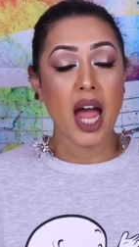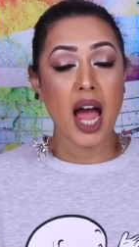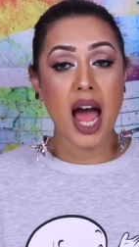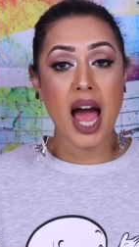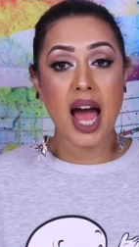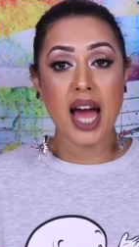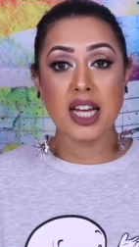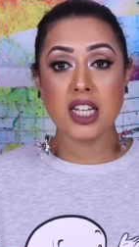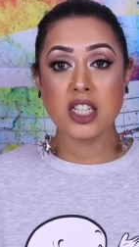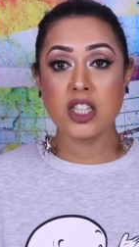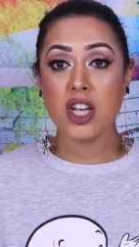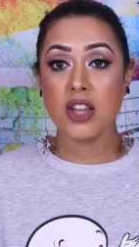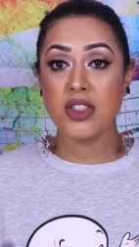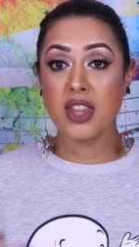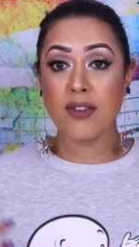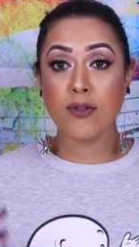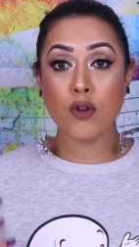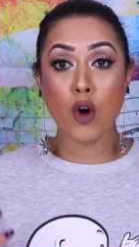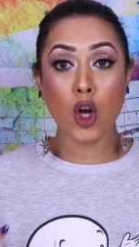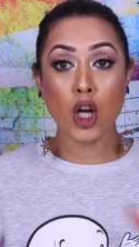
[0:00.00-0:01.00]
and
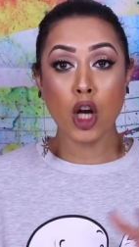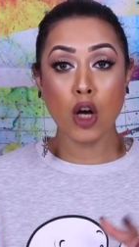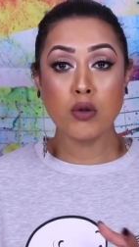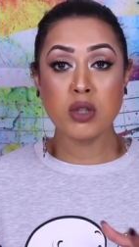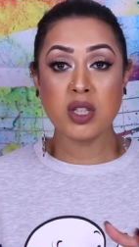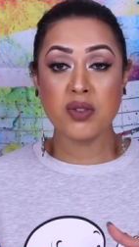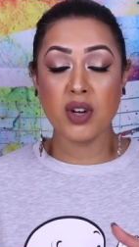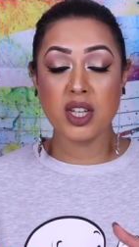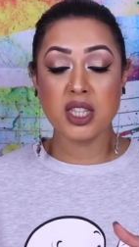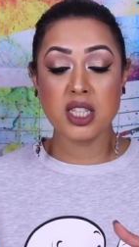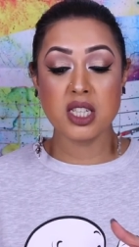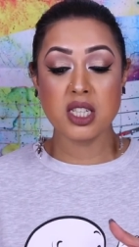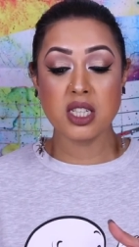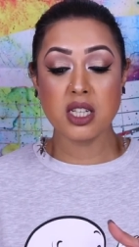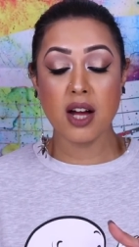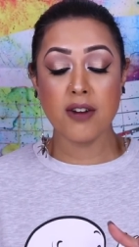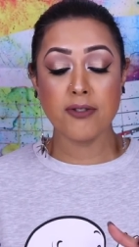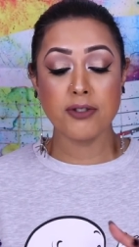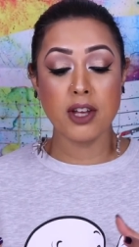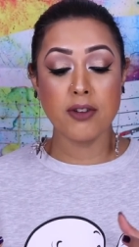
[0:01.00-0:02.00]
they've got loads of other
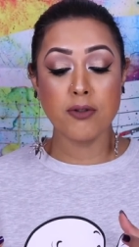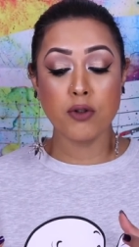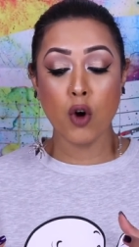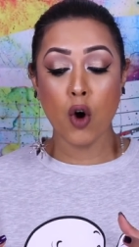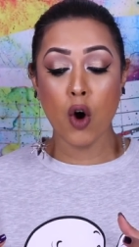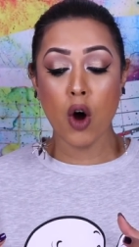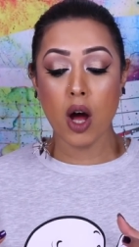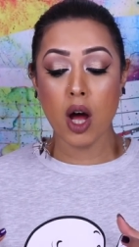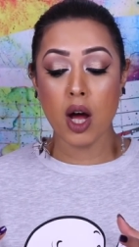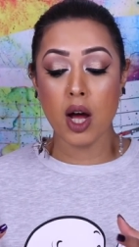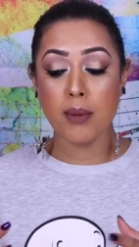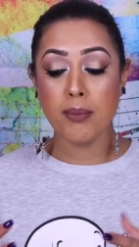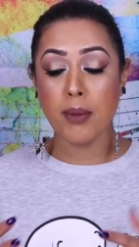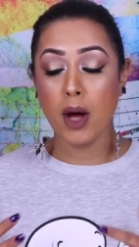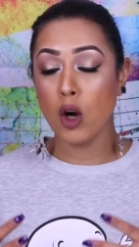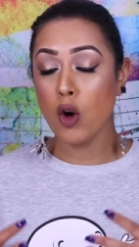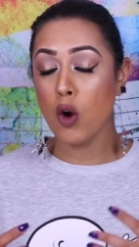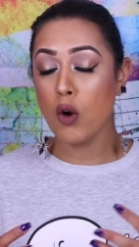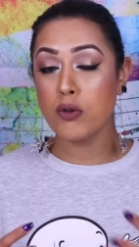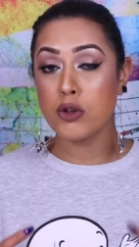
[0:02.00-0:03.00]
stuff they've got um,
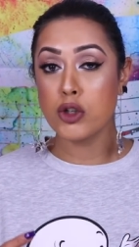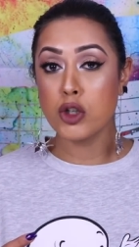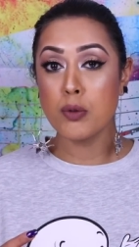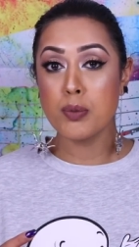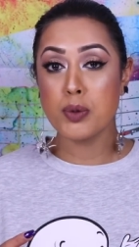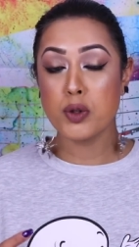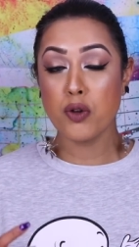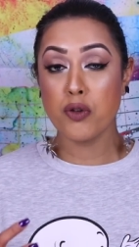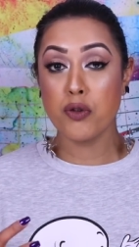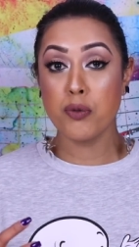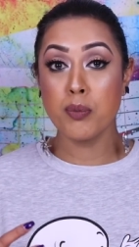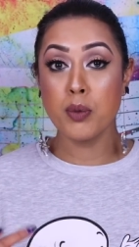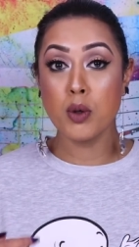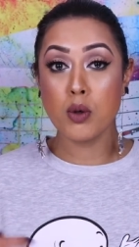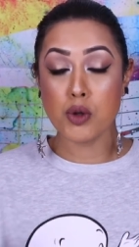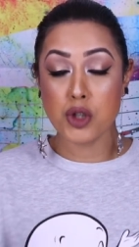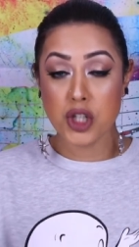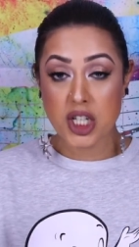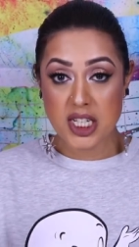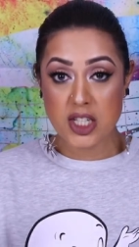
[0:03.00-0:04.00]
a lot of dupes of
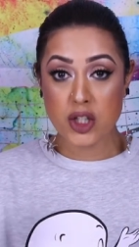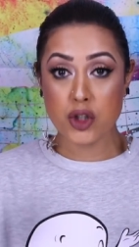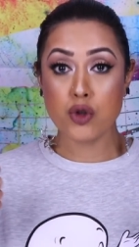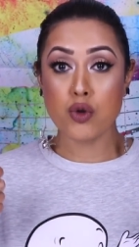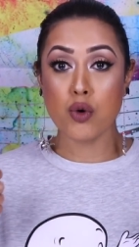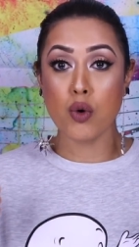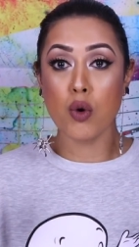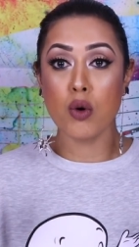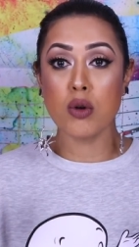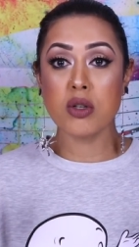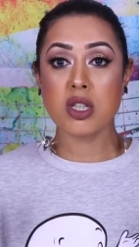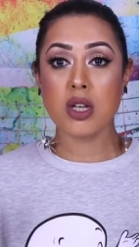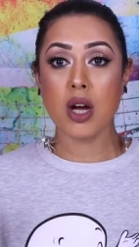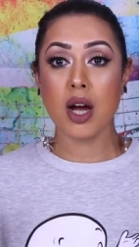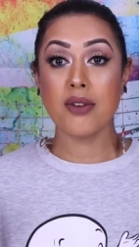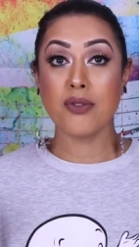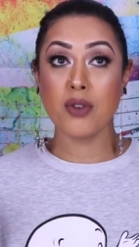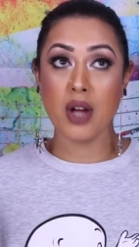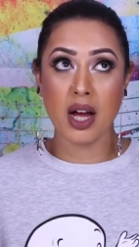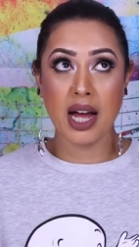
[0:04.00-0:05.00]
Muji's drawers
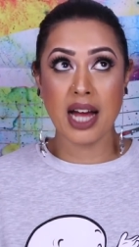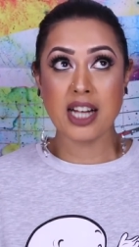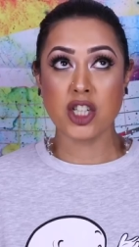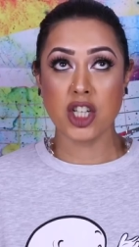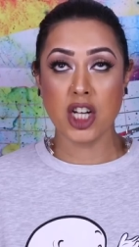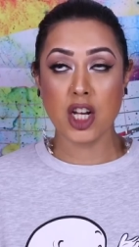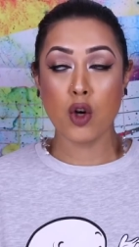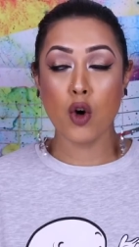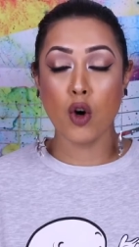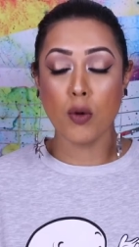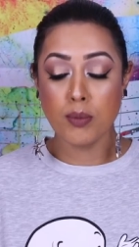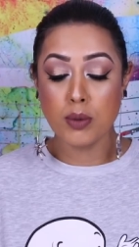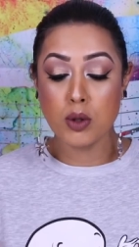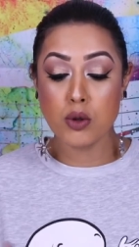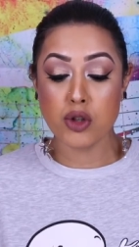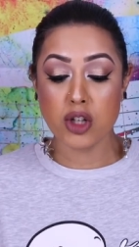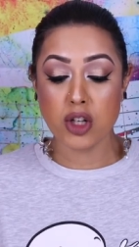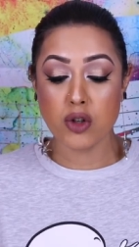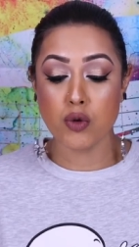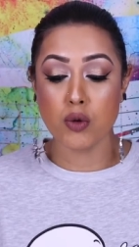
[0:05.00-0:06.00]
I've got, actually got
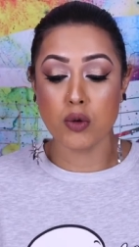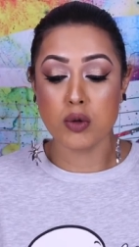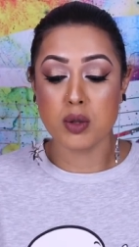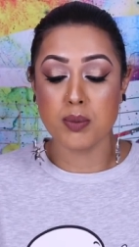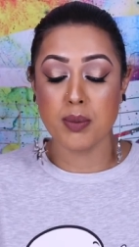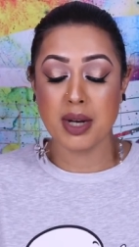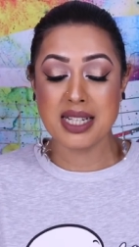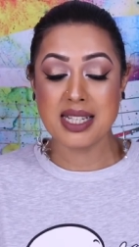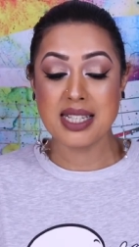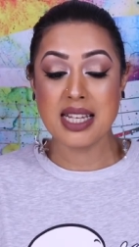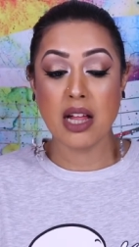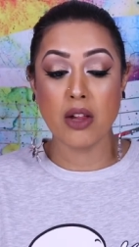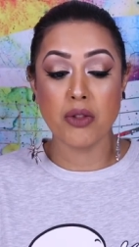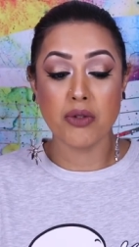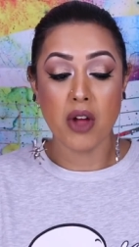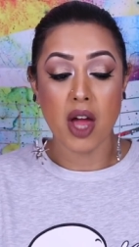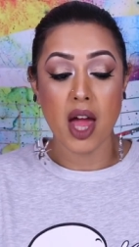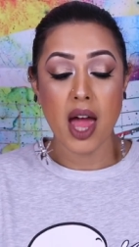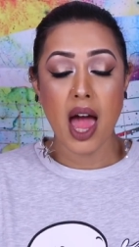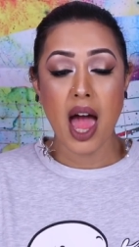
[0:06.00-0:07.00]
Muji drawers
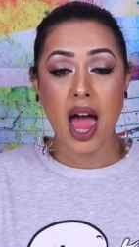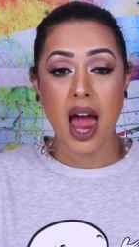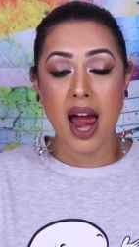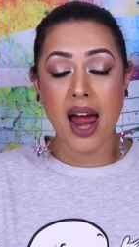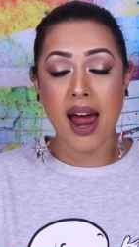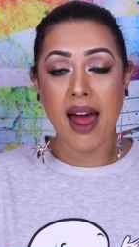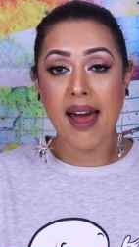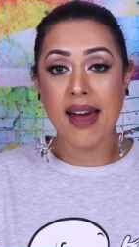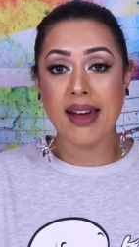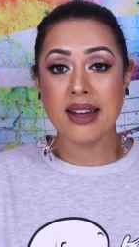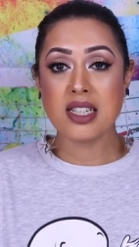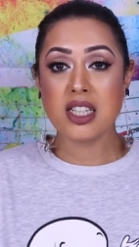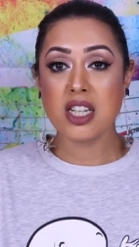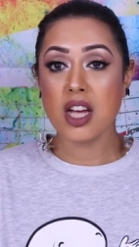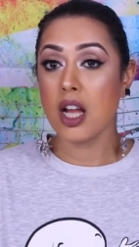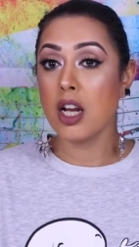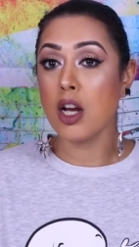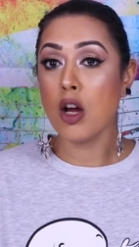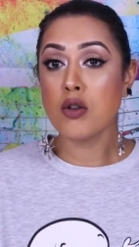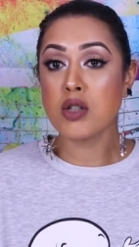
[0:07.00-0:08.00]
myself and
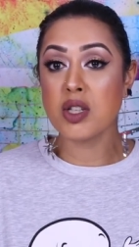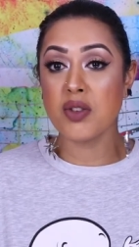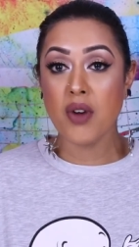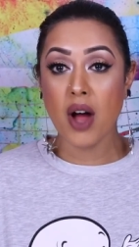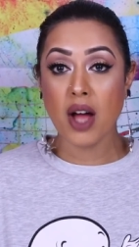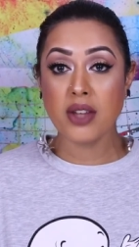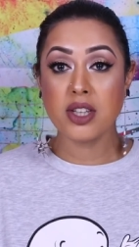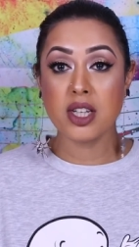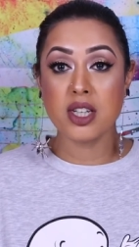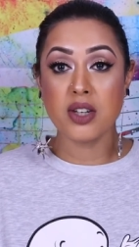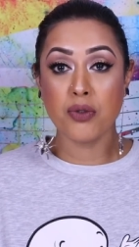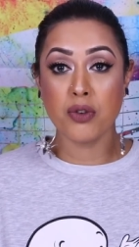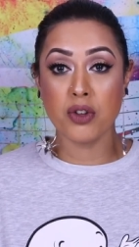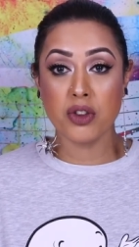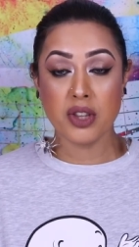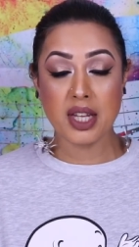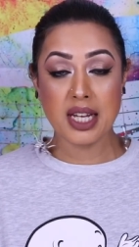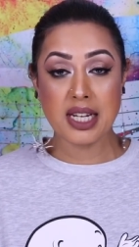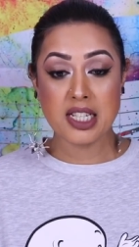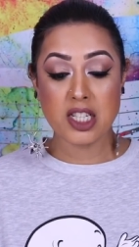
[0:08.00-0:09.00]
loads of other
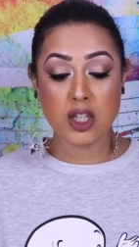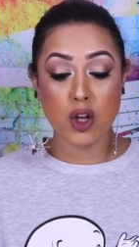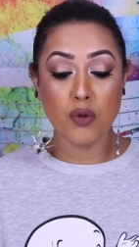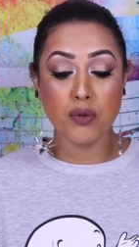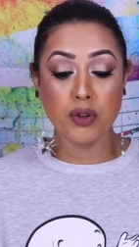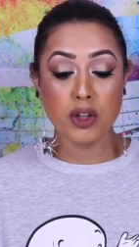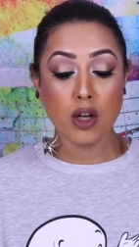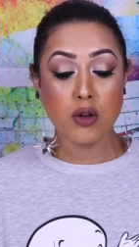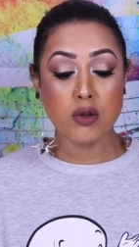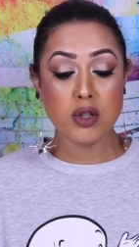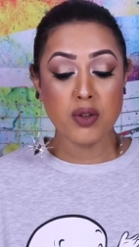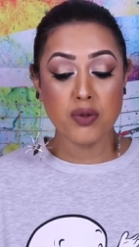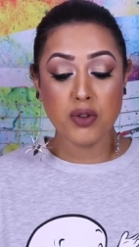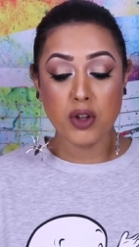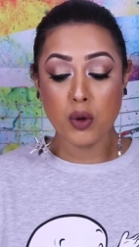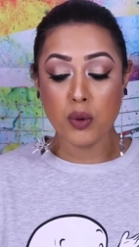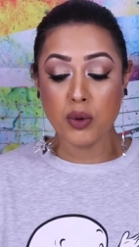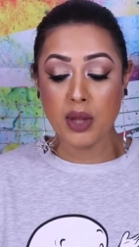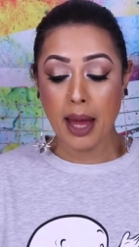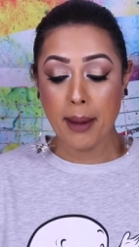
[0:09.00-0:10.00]
different things so for those of
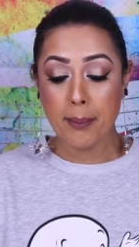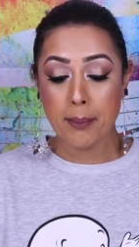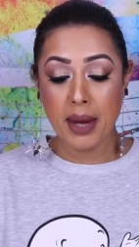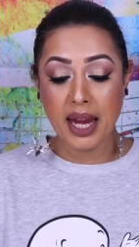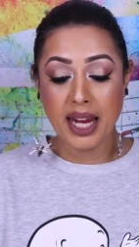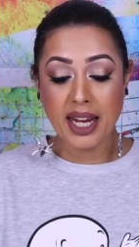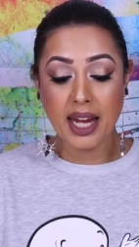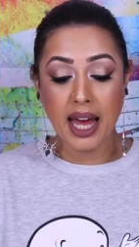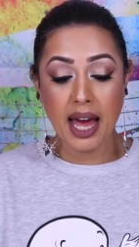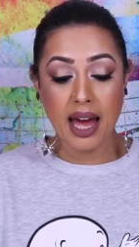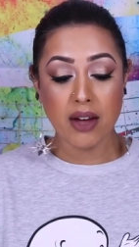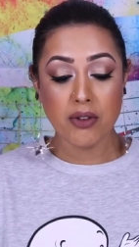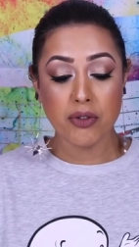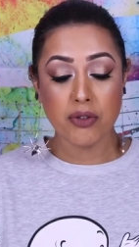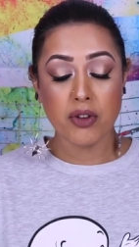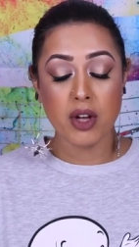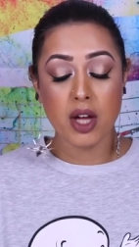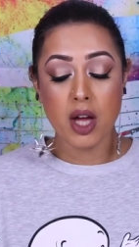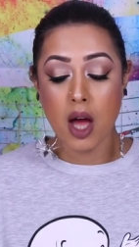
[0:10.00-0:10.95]
you that may have